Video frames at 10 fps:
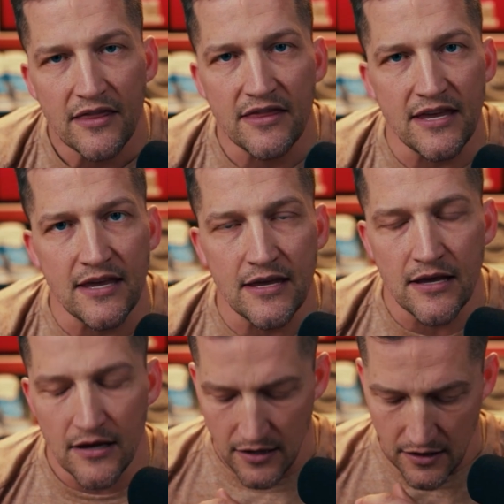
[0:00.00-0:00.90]

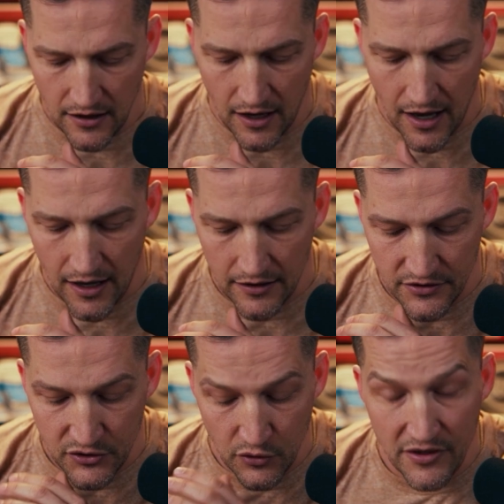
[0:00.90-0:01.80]
the
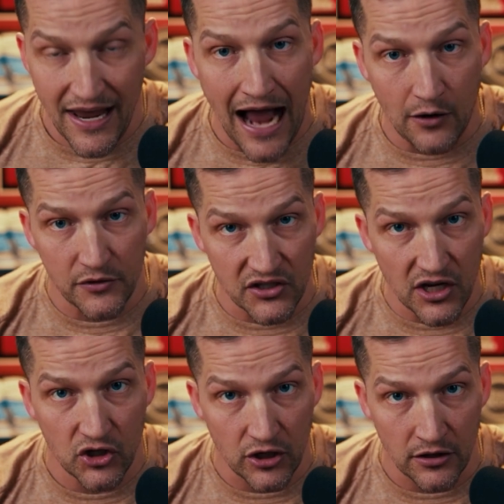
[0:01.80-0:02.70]

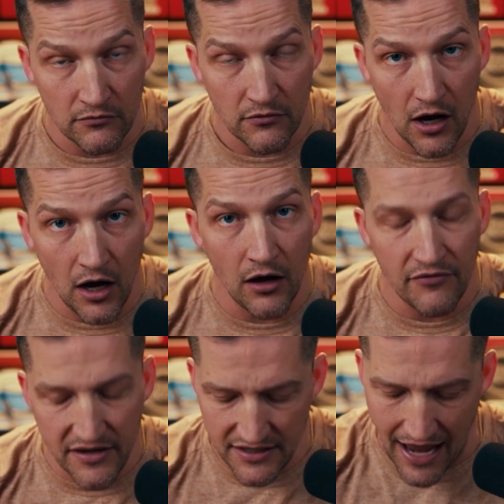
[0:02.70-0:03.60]
acquisition of
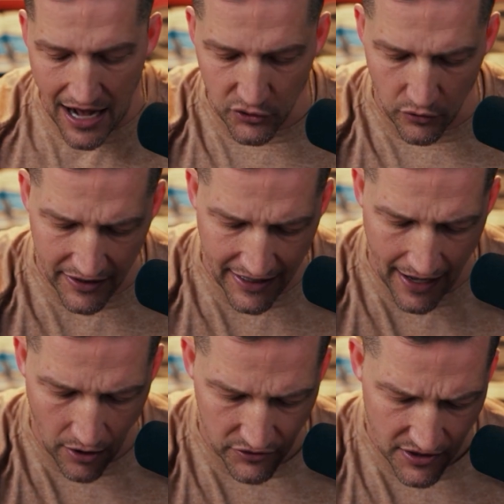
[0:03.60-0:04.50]
these actual
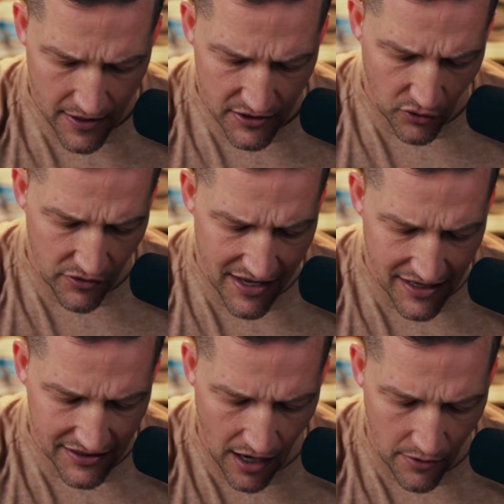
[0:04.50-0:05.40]
accounts. So in
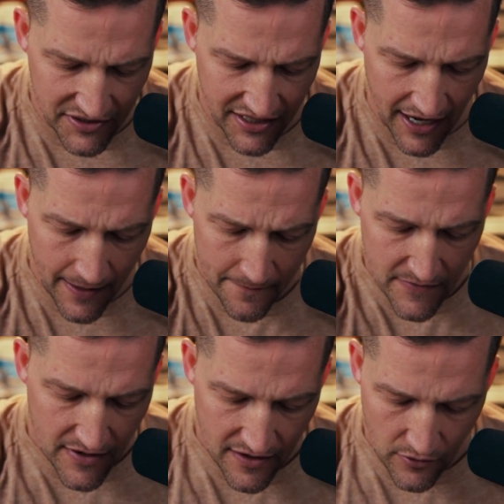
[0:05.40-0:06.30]
this, I would say,
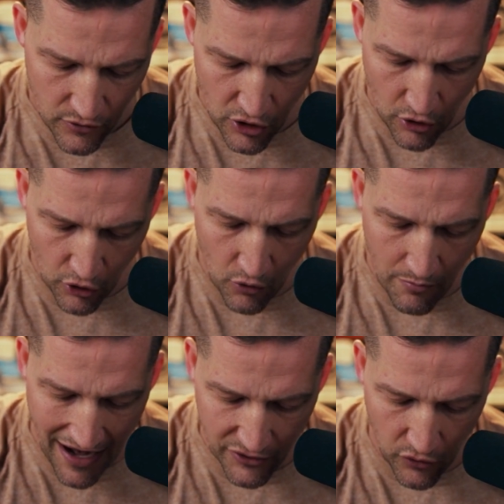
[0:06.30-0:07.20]
going
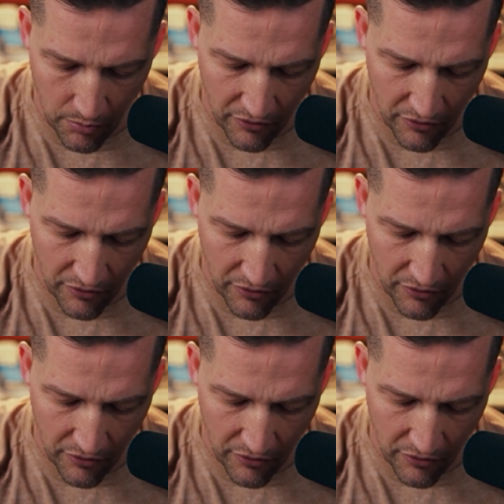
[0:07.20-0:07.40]
back to our